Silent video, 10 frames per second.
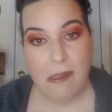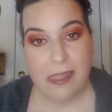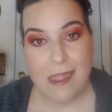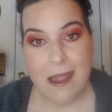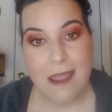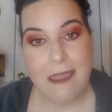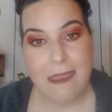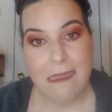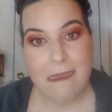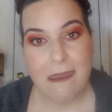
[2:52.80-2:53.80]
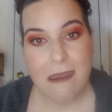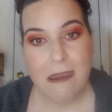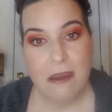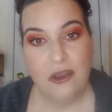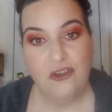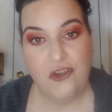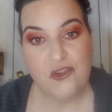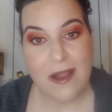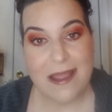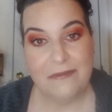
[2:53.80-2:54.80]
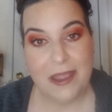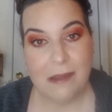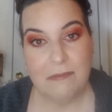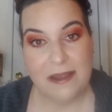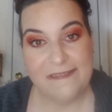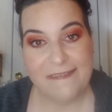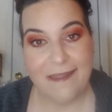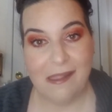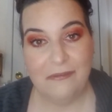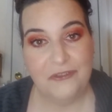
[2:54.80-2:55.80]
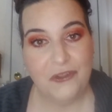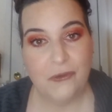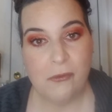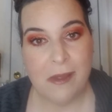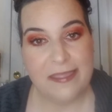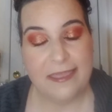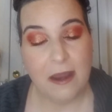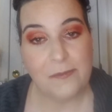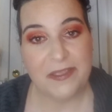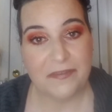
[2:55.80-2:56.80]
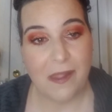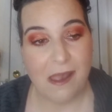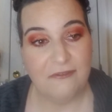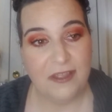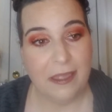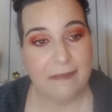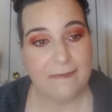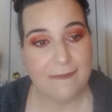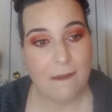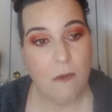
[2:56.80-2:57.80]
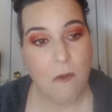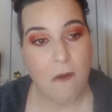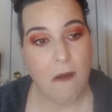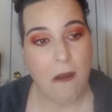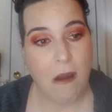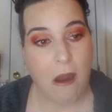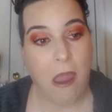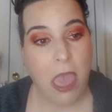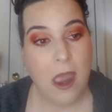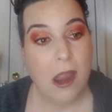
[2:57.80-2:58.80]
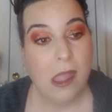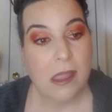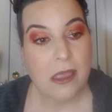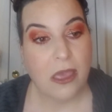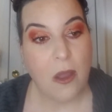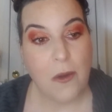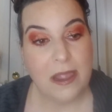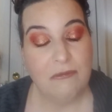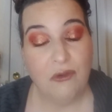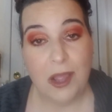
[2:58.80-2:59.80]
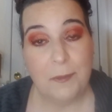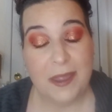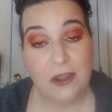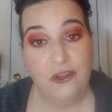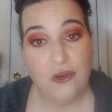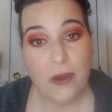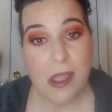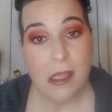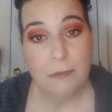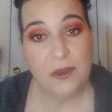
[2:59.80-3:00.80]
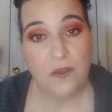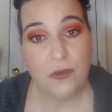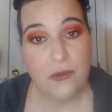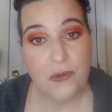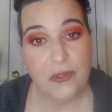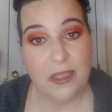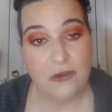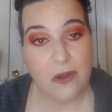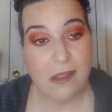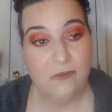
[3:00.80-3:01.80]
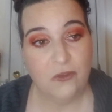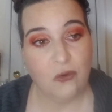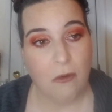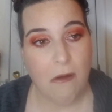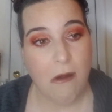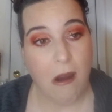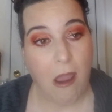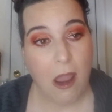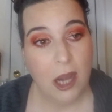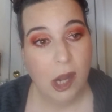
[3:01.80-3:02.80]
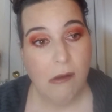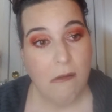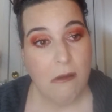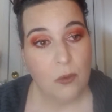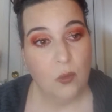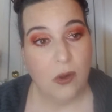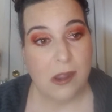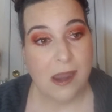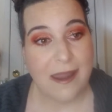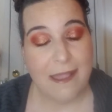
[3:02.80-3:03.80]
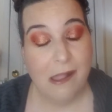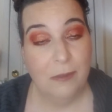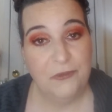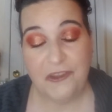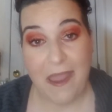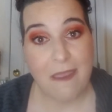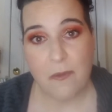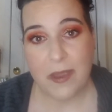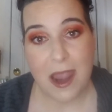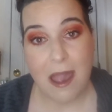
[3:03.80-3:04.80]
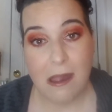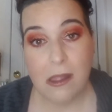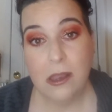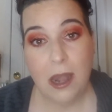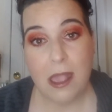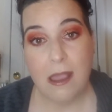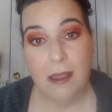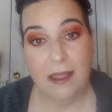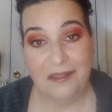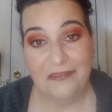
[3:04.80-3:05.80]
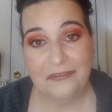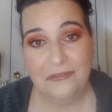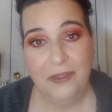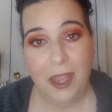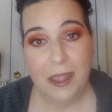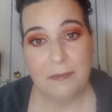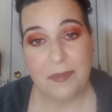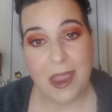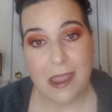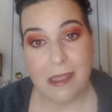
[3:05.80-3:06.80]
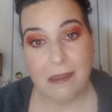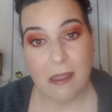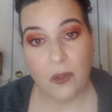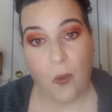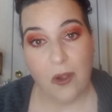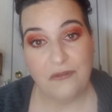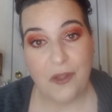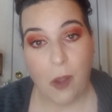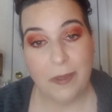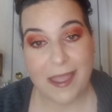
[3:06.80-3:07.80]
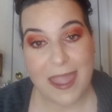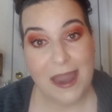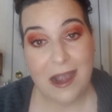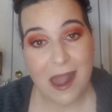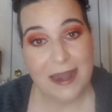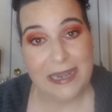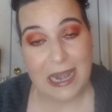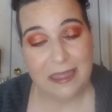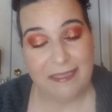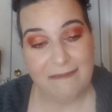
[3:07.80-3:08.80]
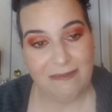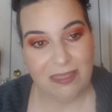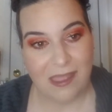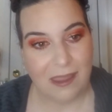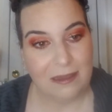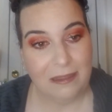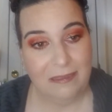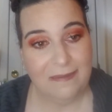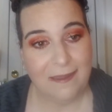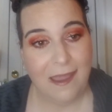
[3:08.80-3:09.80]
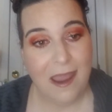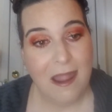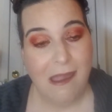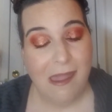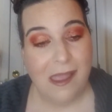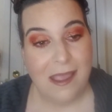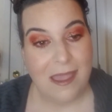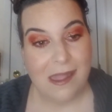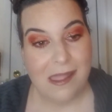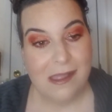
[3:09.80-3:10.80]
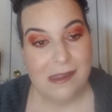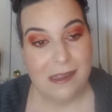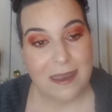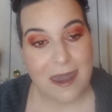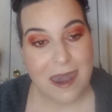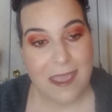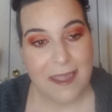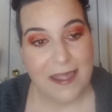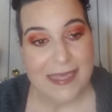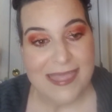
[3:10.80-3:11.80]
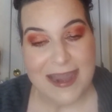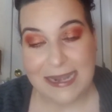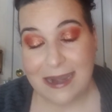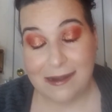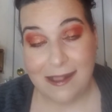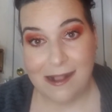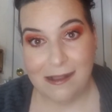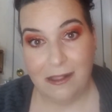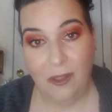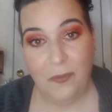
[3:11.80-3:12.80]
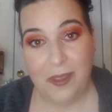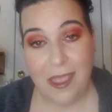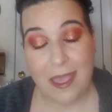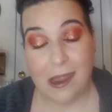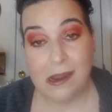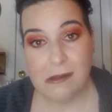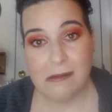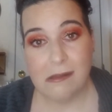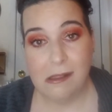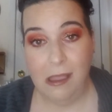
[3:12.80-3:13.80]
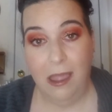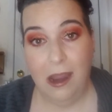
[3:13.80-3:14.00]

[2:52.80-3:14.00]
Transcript: like driving myself to my therapist's office or going for a big trip to drugstore would help shake me out of being agoraphobic. And I did these things and they didn't help at all.